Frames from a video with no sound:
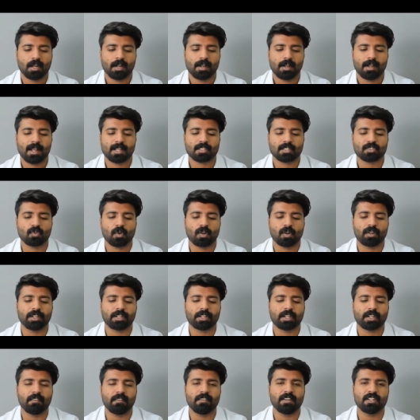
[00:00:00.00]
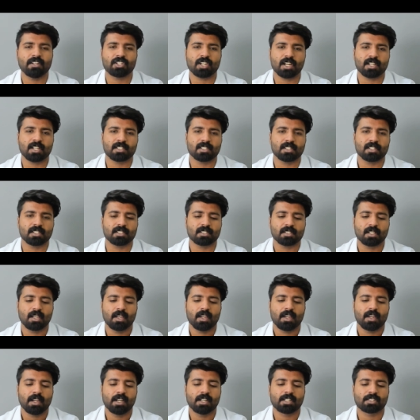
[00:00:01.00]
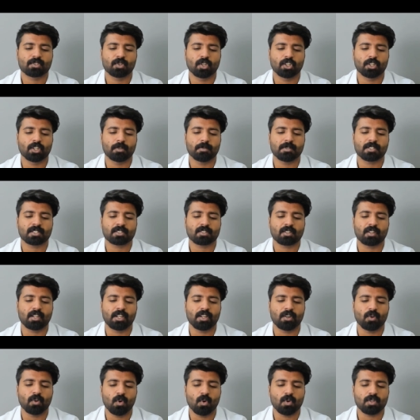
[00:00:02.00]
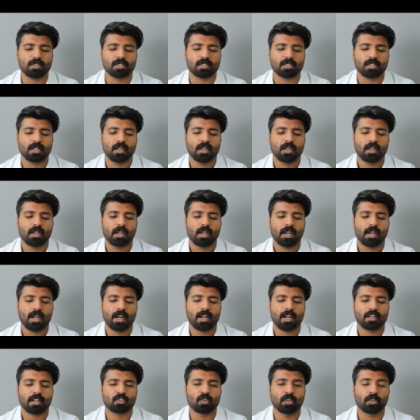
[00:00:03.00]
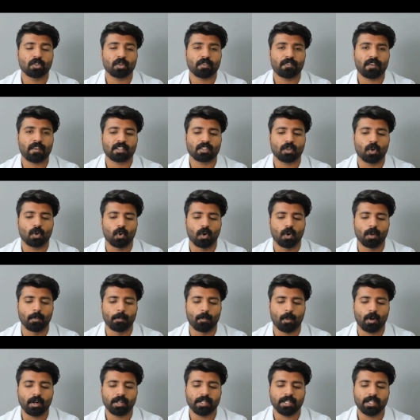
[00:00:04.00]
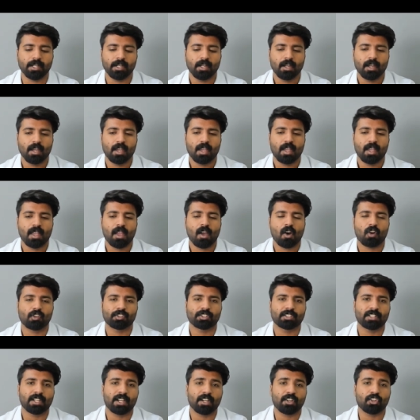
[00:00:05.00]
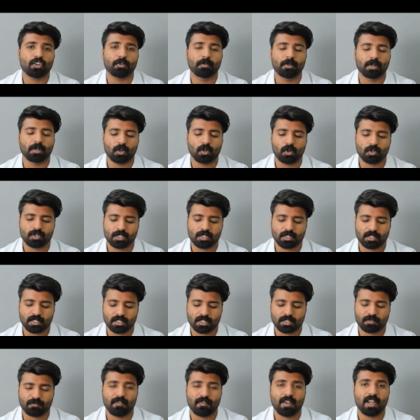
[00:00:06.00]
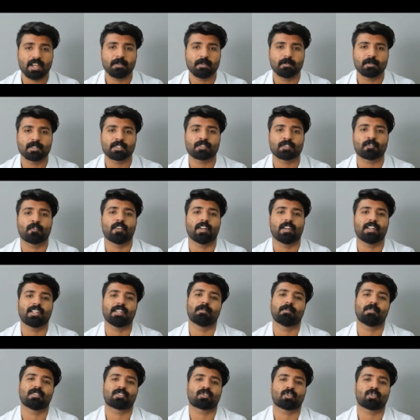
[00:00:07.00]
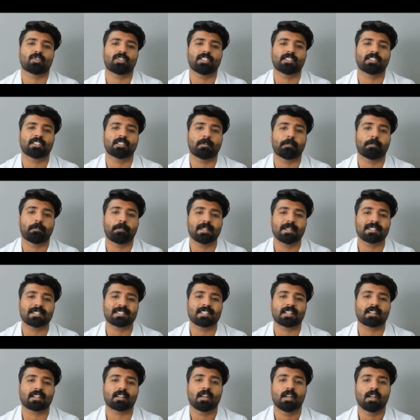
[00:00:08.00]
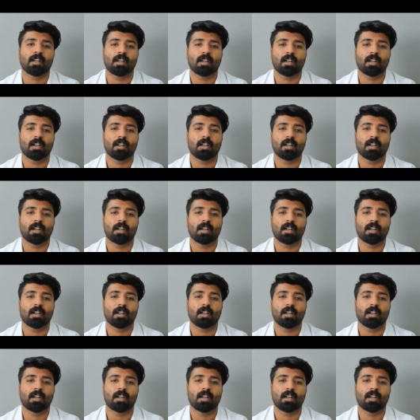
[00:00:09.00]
Next on recovery chances, it's going to be sclerosed and it's going to affect the whole body. On the other hand, tuberculosis, it's very much variable. So these are the basic